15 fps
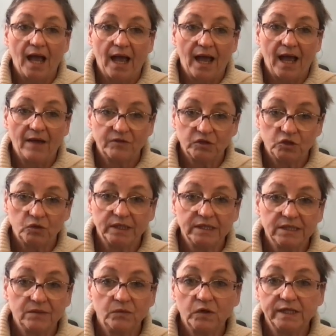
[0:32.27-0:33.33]
After doing
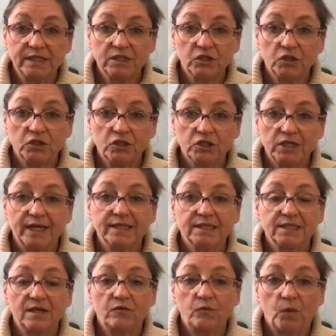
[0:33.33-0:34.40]
some research and
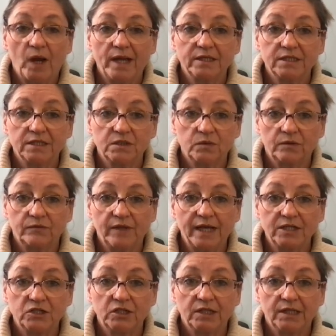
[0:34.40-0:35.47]
self-practice
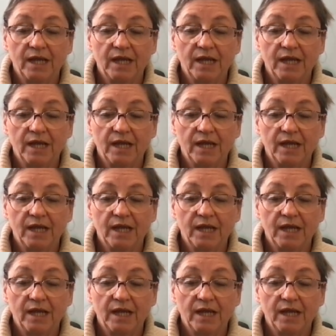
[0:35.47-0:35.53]
reflection,